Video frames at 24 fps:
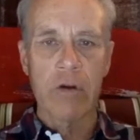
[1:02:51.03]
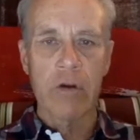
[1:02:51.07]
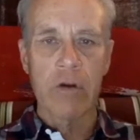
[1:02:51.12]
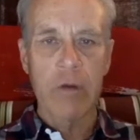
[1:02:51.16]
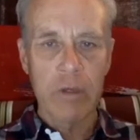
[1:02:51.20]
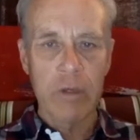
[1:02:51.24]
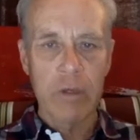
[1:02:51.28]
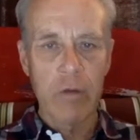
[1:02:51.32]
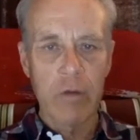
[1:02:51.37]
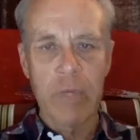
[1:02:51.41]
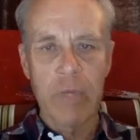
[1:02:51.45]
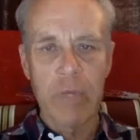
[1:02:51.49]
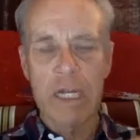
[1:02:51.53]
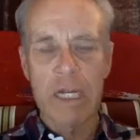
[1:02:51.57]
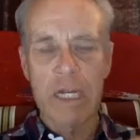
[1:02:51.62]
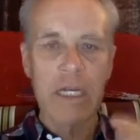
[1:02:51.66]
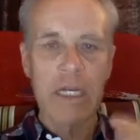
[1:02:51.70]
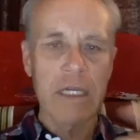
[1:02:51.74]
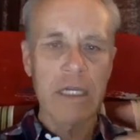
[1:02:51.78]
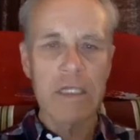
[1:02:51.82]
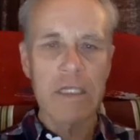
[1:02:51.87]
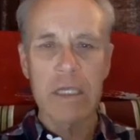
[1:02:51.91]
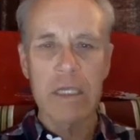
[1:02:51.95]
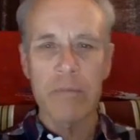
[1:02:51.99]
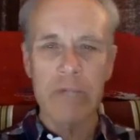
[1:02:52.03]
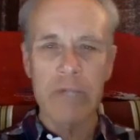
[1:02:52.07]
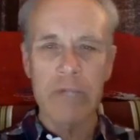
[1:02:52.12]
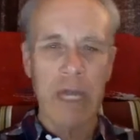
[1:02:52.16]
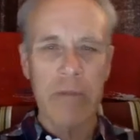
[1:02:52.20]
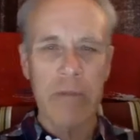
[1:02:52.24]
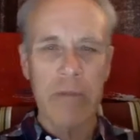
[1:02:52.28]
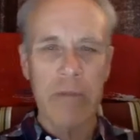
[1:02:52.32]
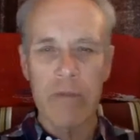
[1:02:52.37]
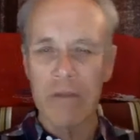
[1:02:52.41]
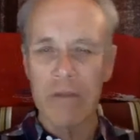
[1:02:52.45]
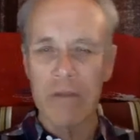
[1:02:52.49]
Humidity can
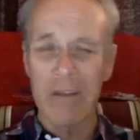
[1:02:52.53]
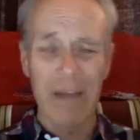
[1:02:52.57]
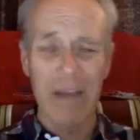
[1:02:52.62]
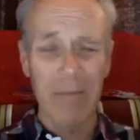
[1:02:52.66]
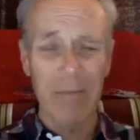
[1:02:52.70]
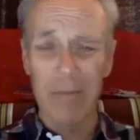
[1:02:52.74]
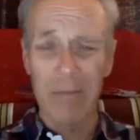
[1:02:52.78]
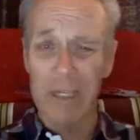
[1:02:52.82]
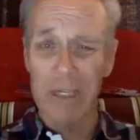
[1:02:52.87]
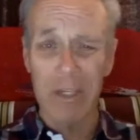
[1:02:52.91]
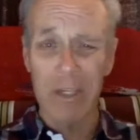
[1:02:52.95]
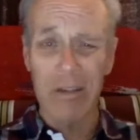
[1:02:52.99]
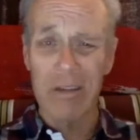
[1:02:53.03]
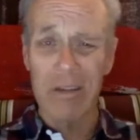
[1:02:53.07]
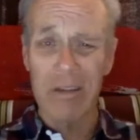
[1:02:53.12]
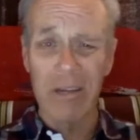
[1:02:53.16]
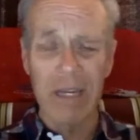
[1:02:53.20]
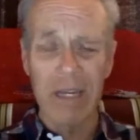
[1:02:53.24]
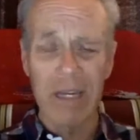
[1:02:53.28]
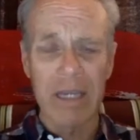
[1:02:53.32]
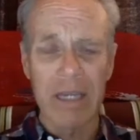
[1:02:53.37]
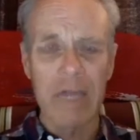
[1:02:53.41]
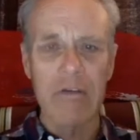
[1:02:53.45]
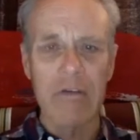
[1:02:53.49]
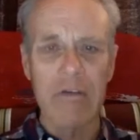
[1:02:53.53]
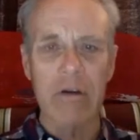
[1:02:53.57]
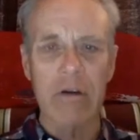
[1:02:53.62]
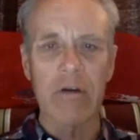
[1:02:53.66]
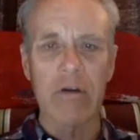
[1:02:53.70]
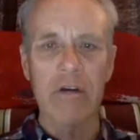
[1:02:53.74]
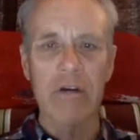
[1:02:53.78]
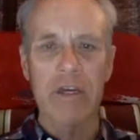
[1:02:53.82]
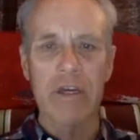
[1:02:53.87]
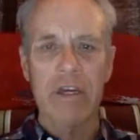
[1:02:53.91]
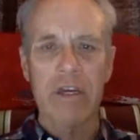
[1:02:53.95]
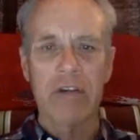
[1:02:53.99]
sometimes not be a good thing.
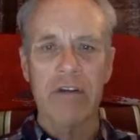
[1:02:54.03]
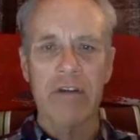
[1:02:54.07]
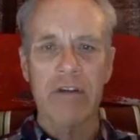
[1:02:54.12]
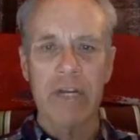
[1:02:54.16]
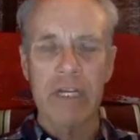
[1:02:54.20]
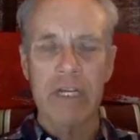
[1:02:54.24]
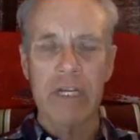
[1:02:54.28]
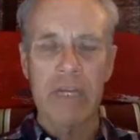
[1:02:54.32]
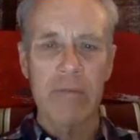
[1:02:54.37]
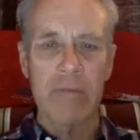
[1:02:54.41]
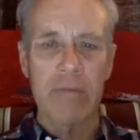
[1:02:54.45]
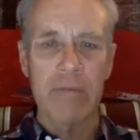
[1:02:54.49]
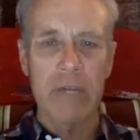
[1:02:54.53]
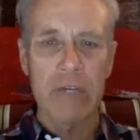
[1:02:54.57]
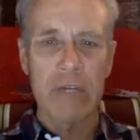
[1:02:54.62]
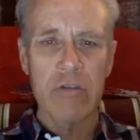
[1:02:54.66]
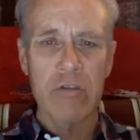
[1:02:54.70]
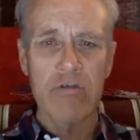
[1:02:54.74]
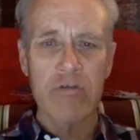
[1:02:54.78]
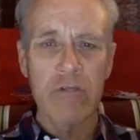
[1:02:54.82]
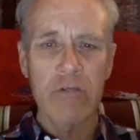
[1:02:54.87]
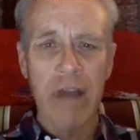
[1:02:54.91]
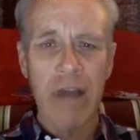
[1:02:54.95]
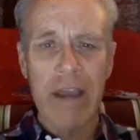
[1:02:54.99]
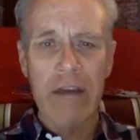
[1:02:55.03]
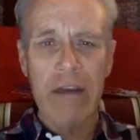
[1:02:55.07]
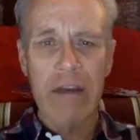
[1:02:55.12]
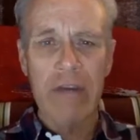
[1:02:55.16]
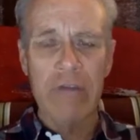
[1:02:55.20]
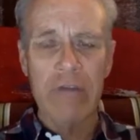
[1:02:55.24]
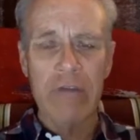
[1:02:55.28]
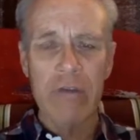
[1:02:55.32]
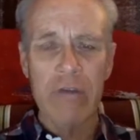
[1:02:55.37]
So try to keep things drier if you